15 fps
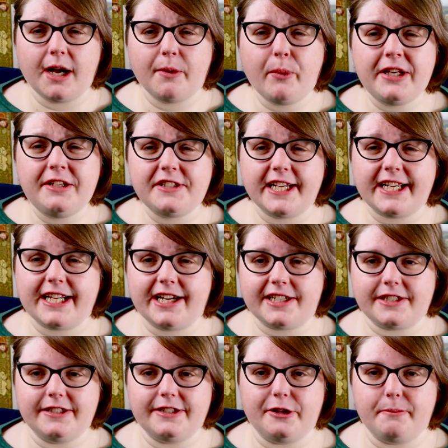and when you take an
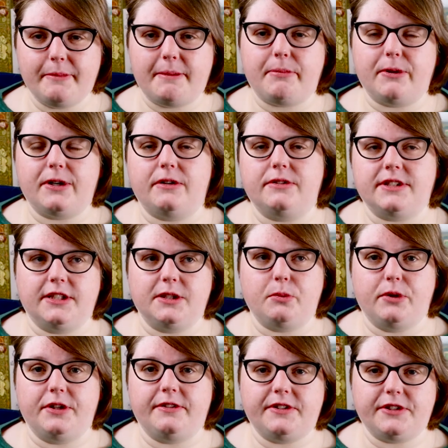action, your meeple goes on the
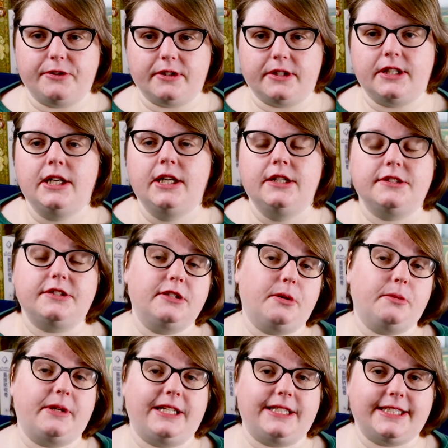one you took, so
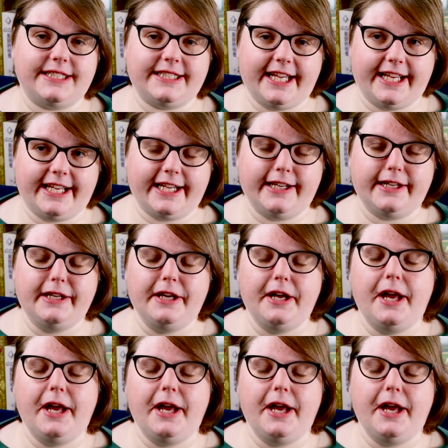no one else can take it.